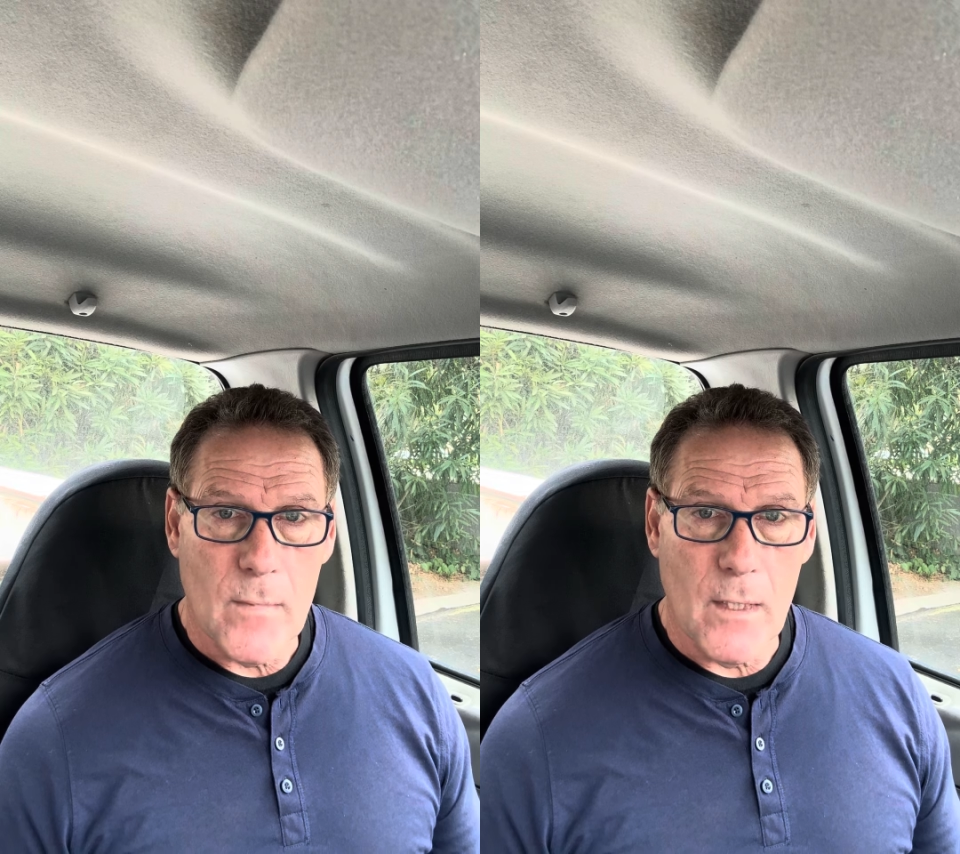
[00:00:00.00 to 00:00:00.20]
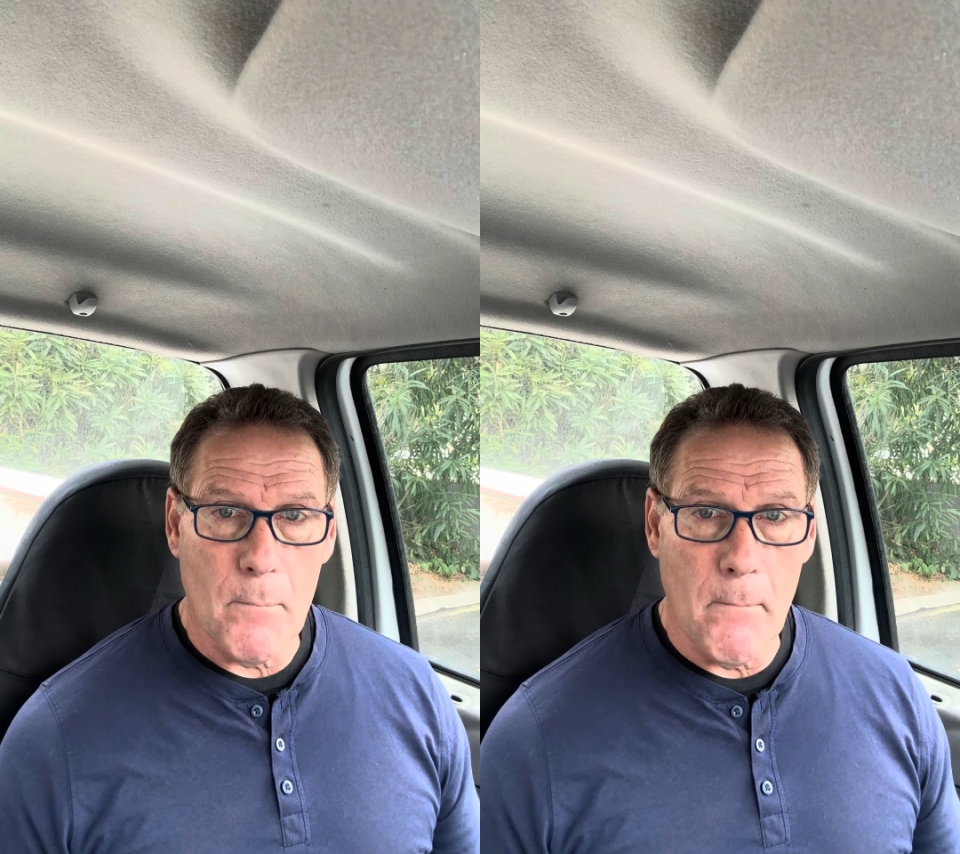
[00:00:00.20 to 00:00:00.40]

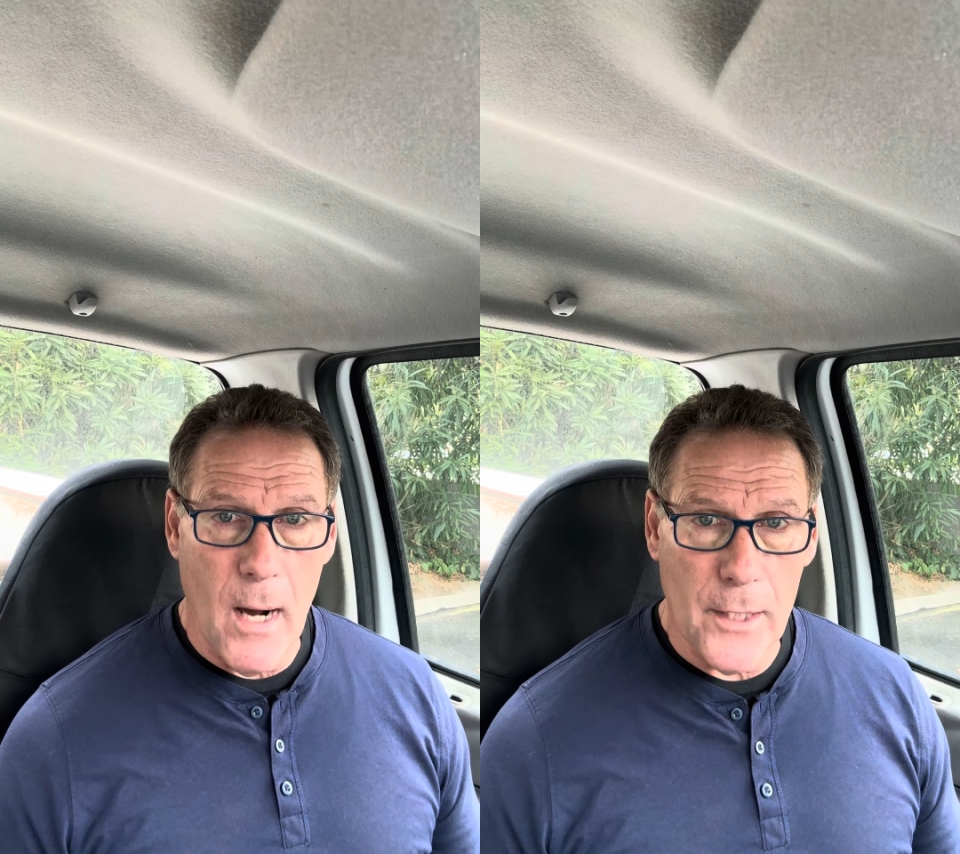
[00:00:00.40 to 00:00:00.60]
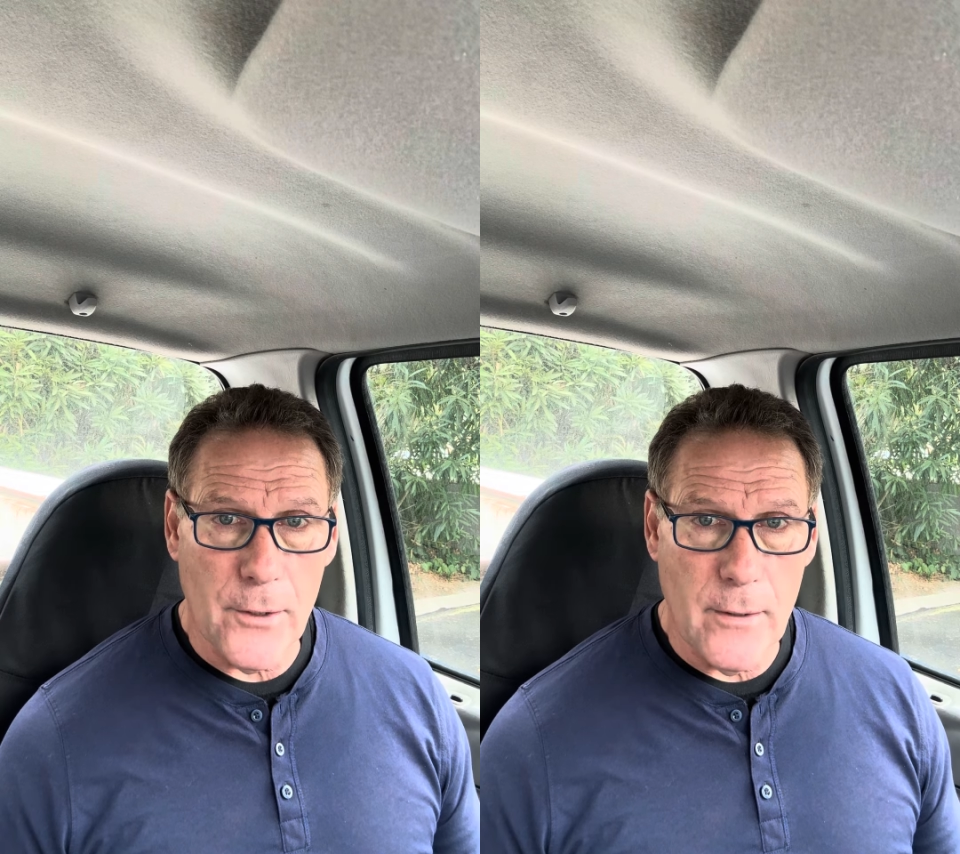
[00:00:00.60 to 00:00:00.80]

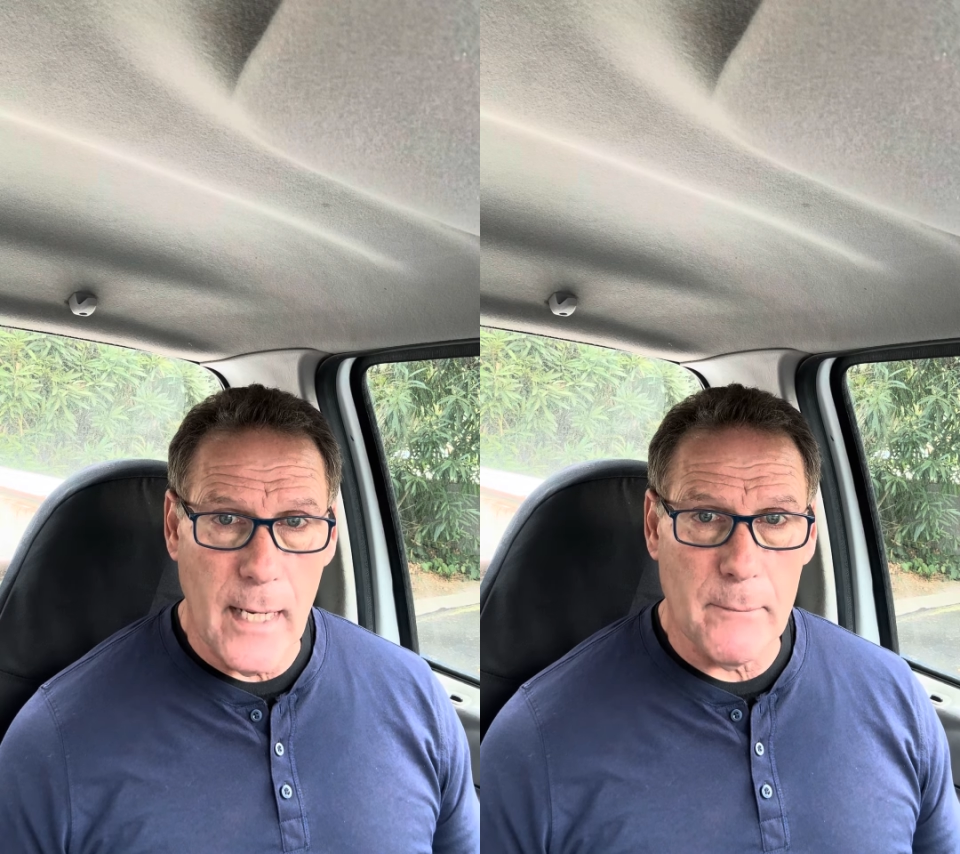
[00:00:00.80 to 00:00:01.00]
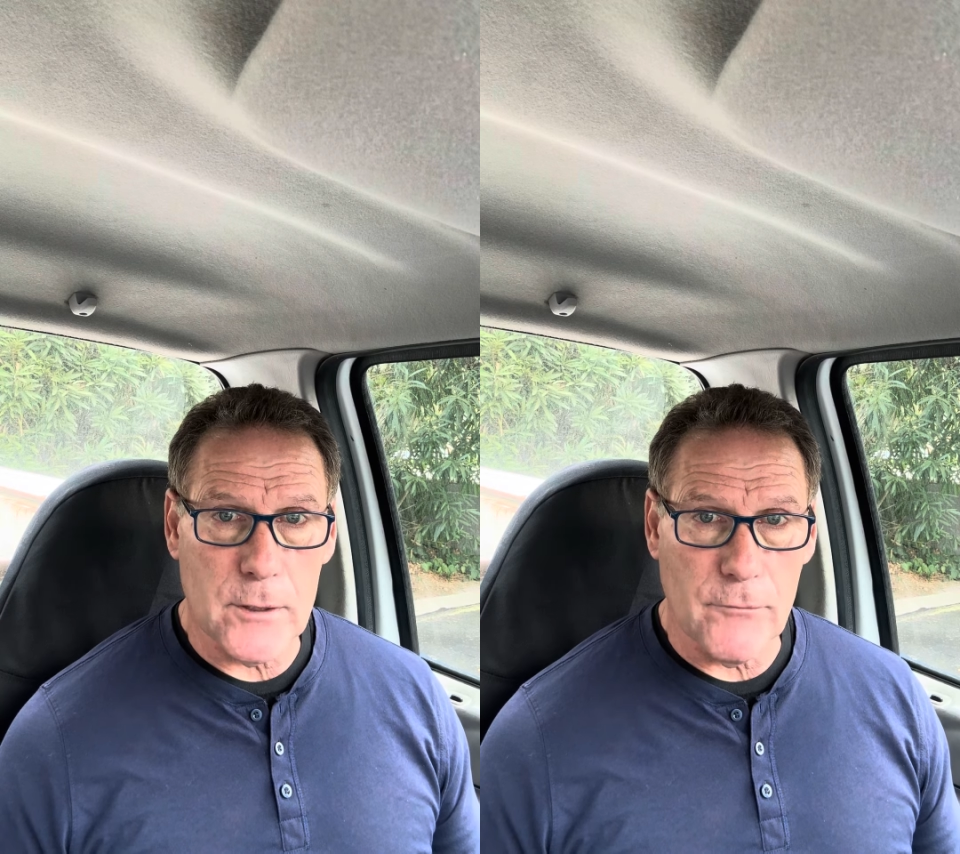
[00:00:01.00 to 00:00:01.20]
modern
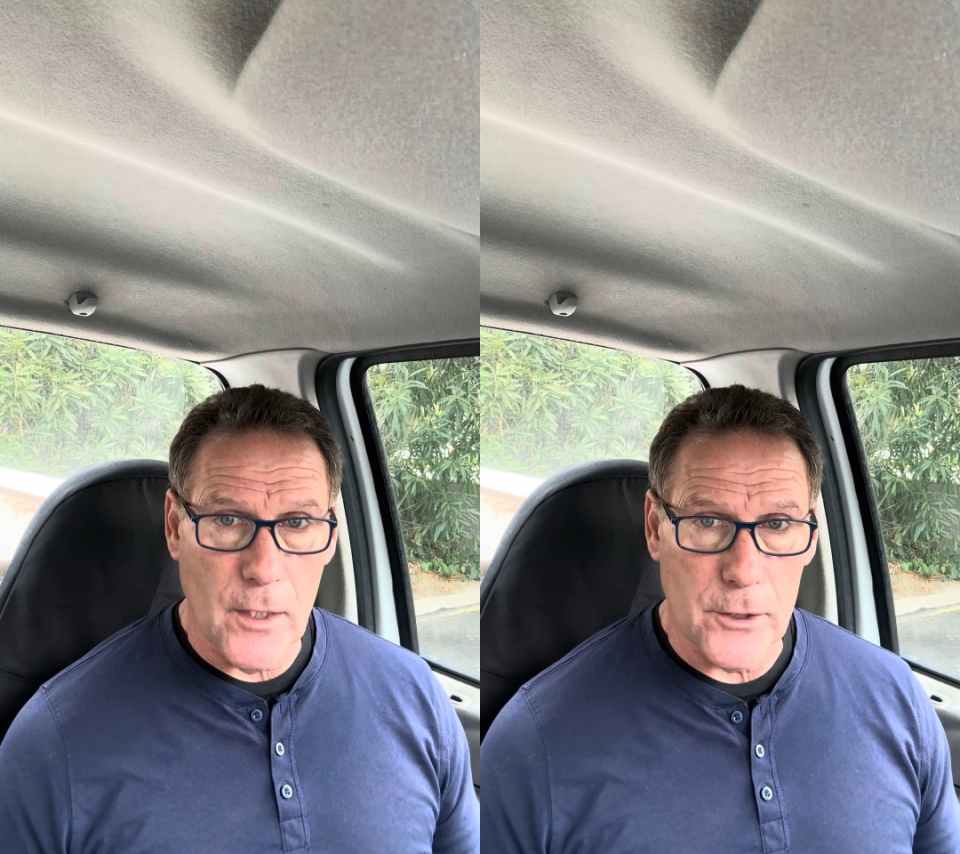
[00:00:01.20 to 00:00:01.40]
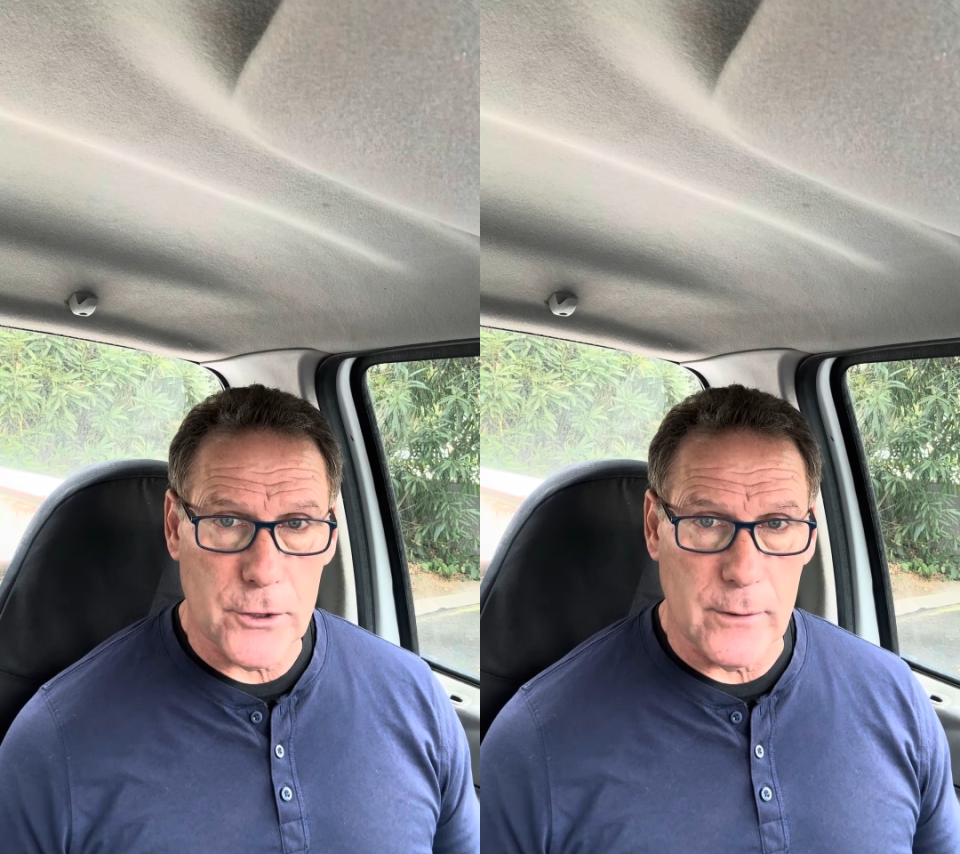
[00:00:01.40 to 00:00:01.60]
names of
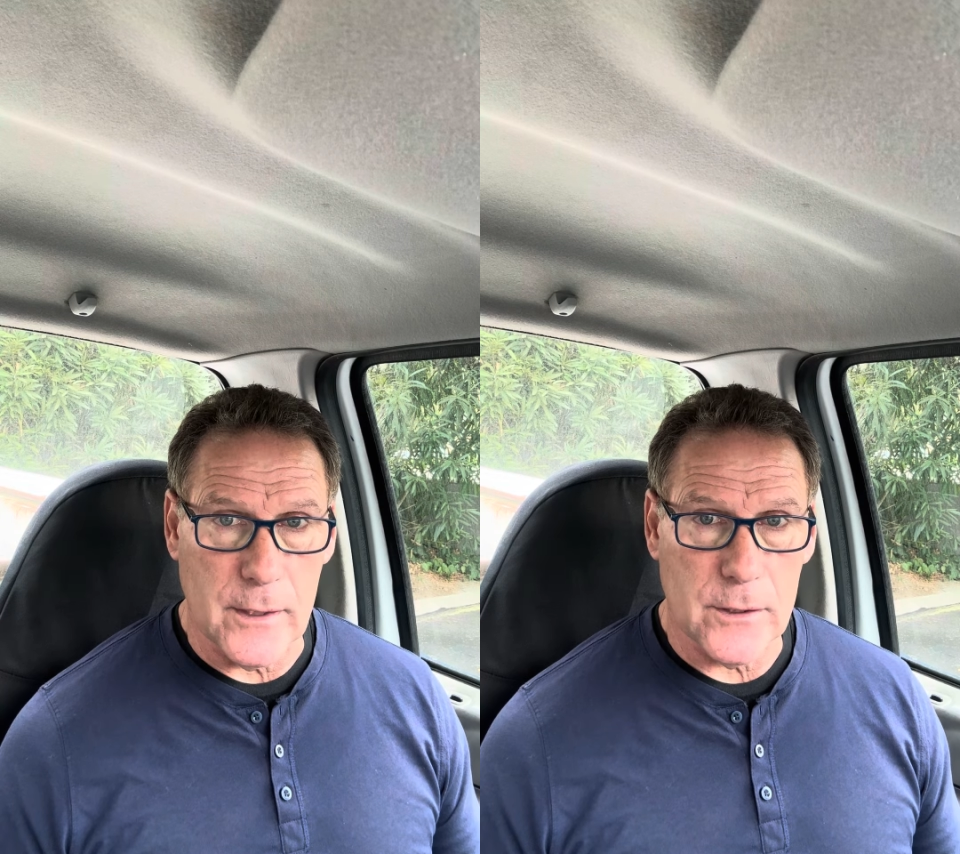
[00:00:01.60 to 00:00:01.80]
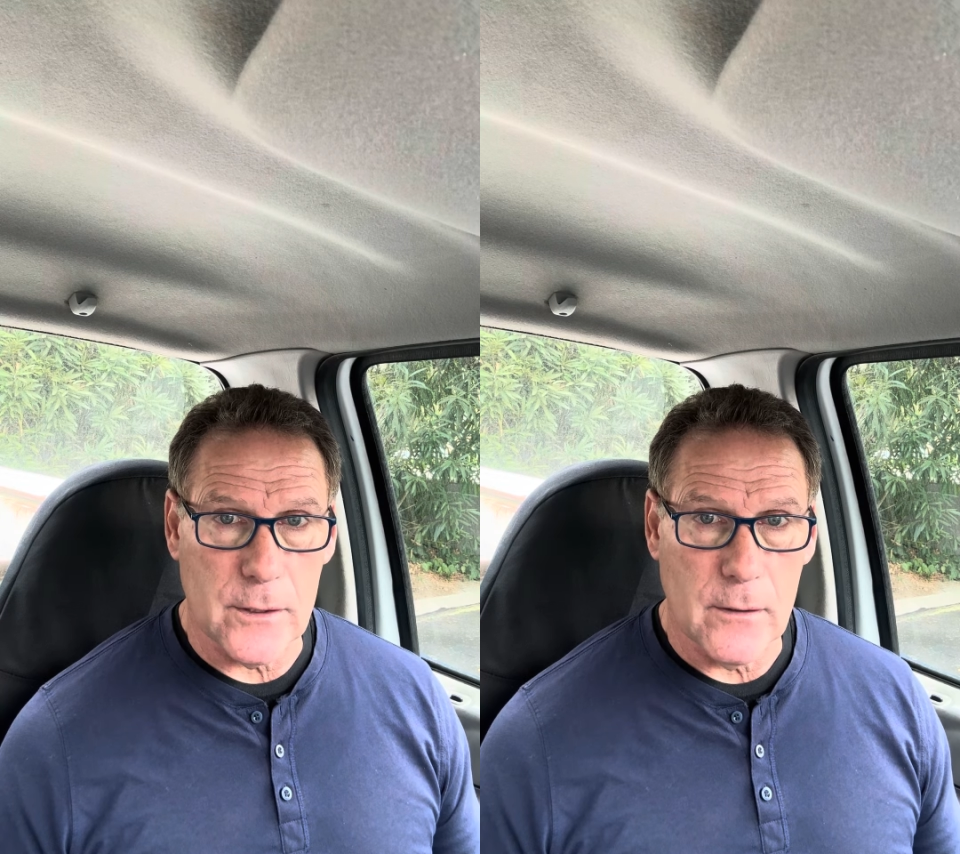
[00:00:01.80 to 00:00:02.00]

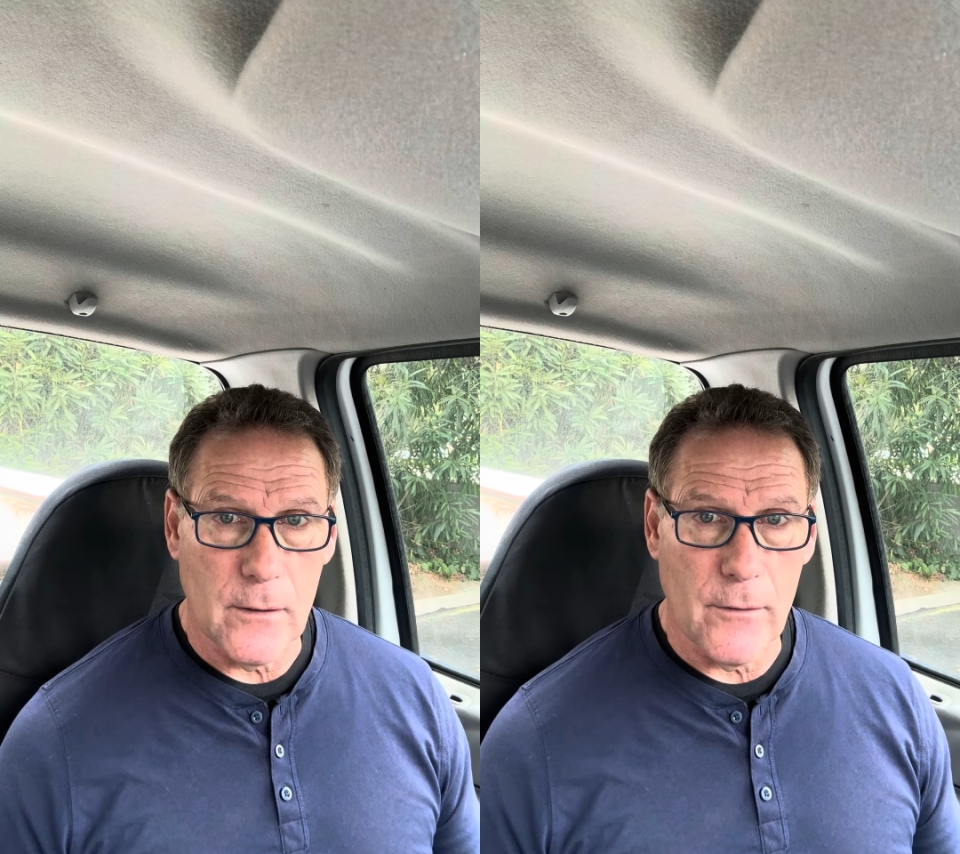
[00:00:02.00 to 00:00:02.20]
countries